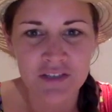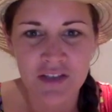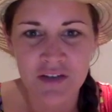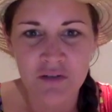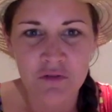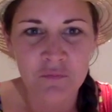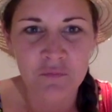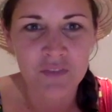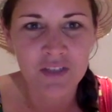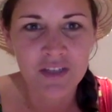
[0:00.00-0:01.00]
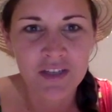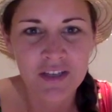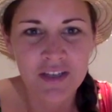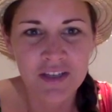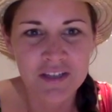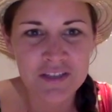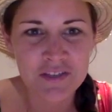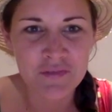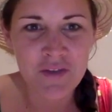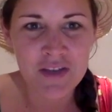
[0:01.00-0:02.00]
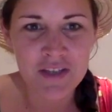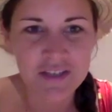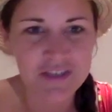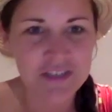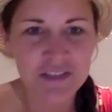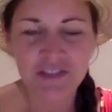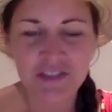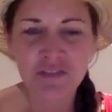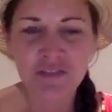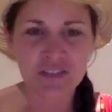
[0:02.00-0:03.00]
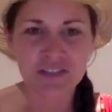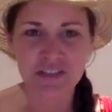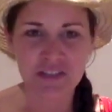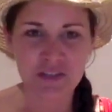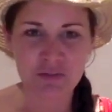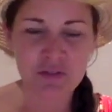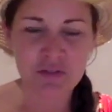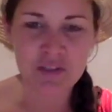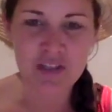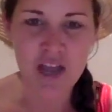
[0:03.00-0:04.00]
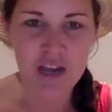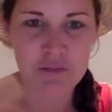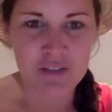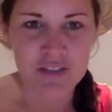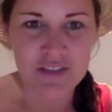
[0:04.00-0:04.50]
I know it's funny because even Lindsay, like we always talk about this.